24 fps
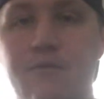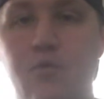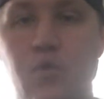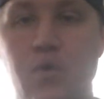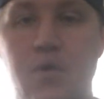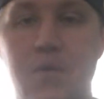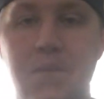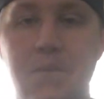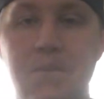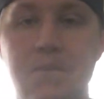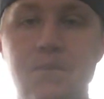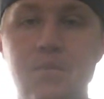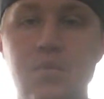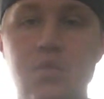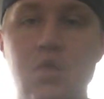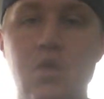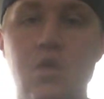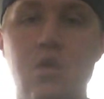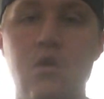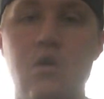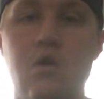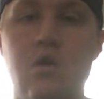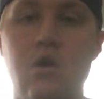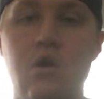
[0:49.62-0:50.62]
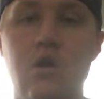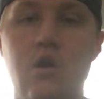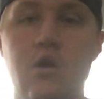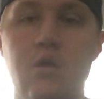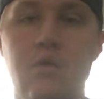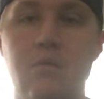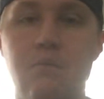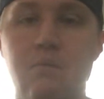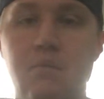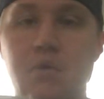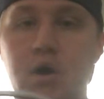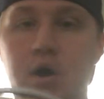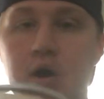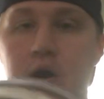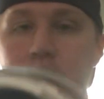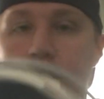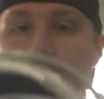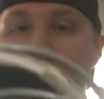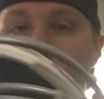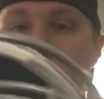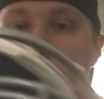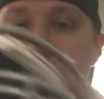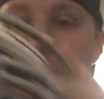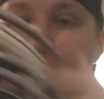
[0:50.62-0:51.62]
for. But
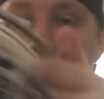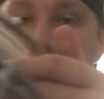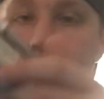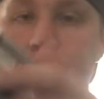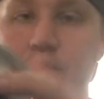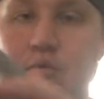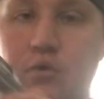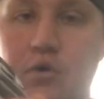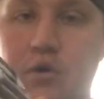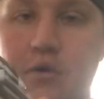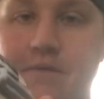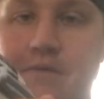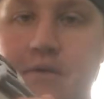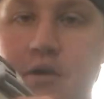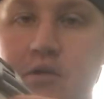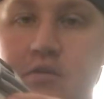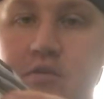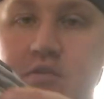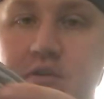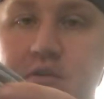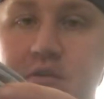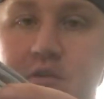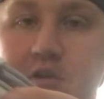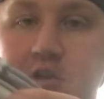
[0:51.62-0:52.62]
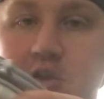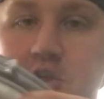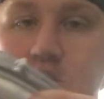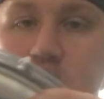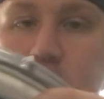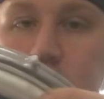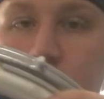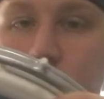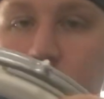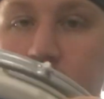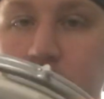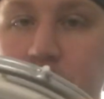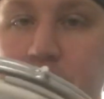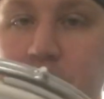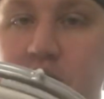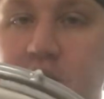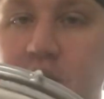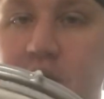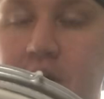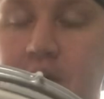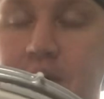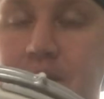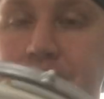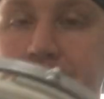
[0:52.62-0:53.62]
we're gonna focus on the chin strap
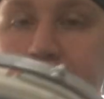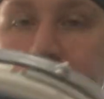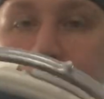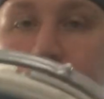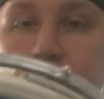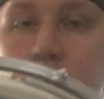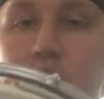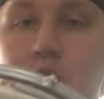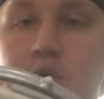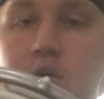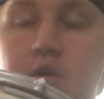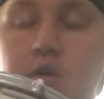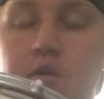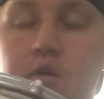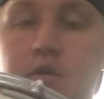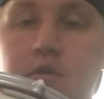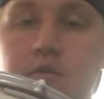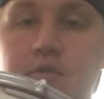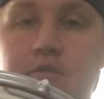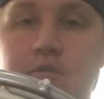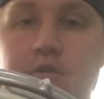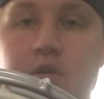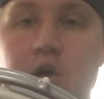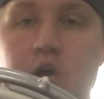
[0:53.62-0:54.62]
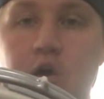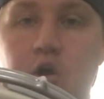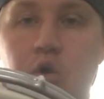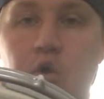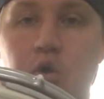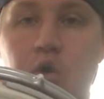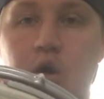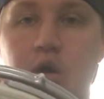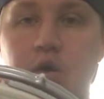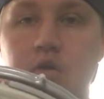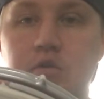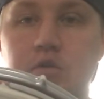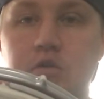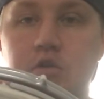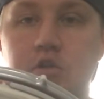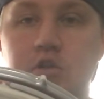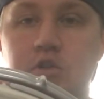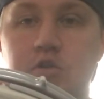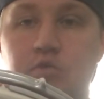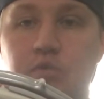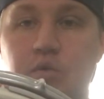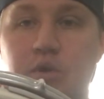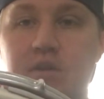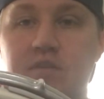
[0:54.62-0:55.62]
today. So
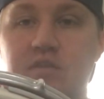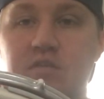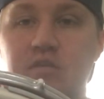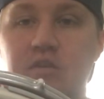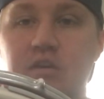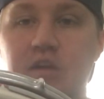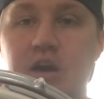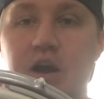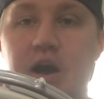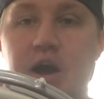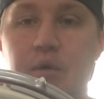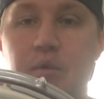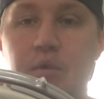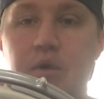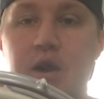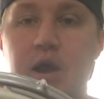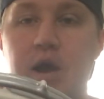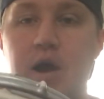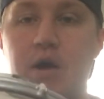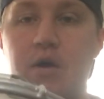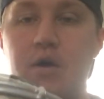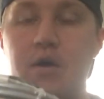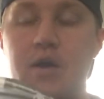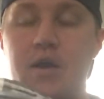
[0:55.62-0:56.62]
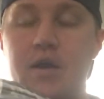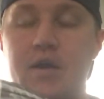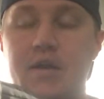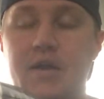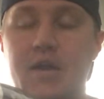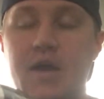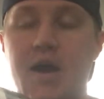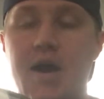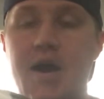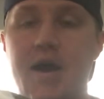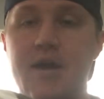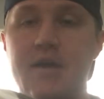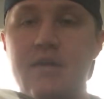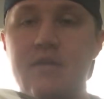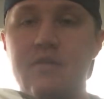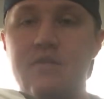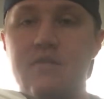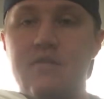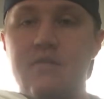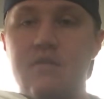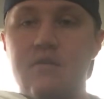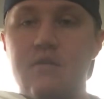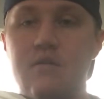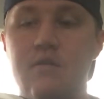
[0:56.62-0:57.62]
just recently, I went out and got
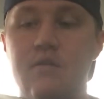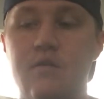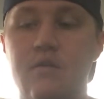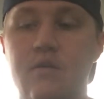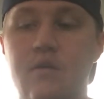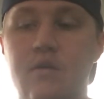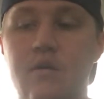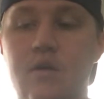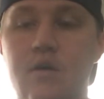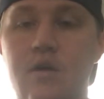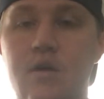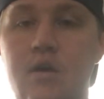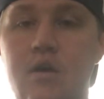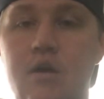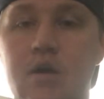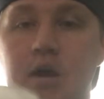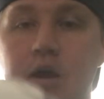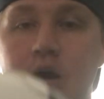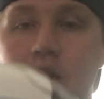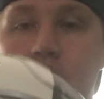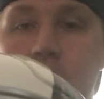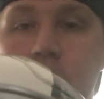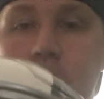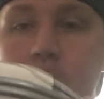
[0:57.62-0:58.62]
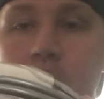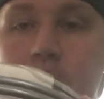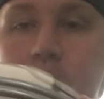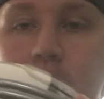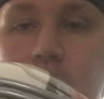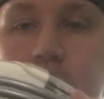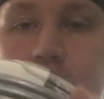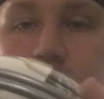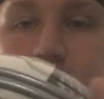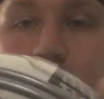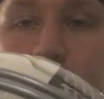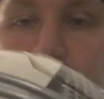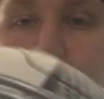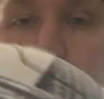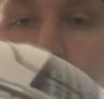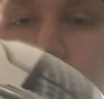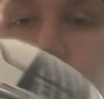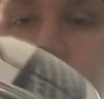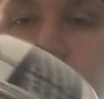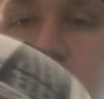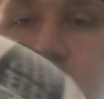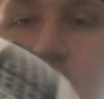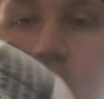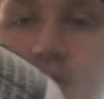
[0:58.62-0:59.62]
a
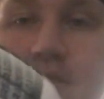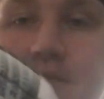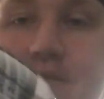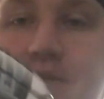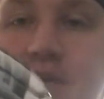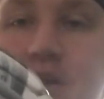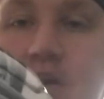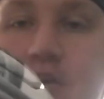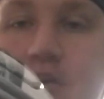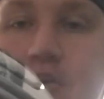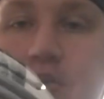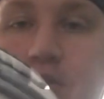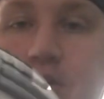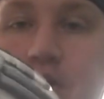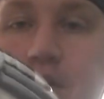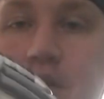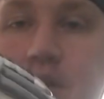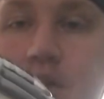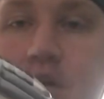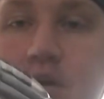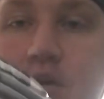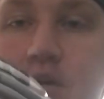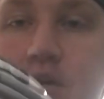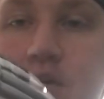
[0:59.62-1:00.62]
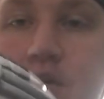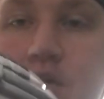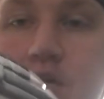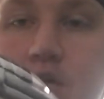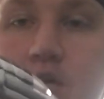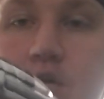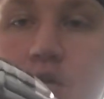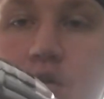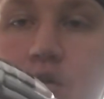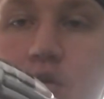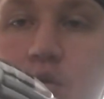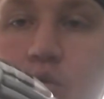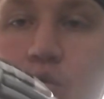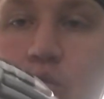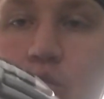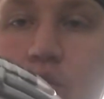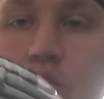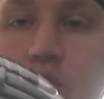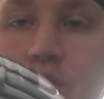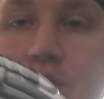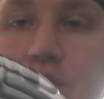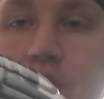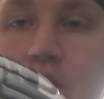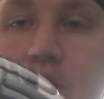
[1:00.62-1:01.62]
SportStar Victory
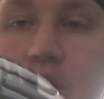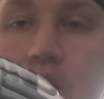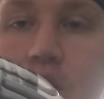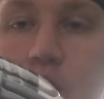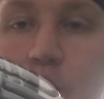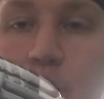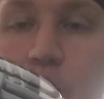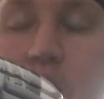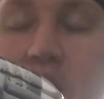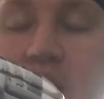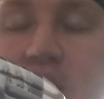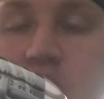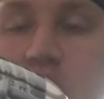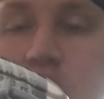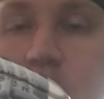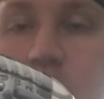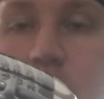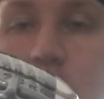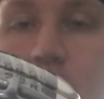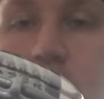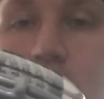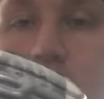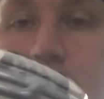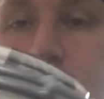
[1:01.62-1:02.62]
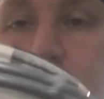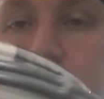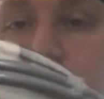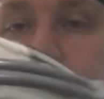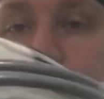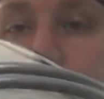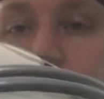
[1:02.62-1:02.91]
with the ratchet lock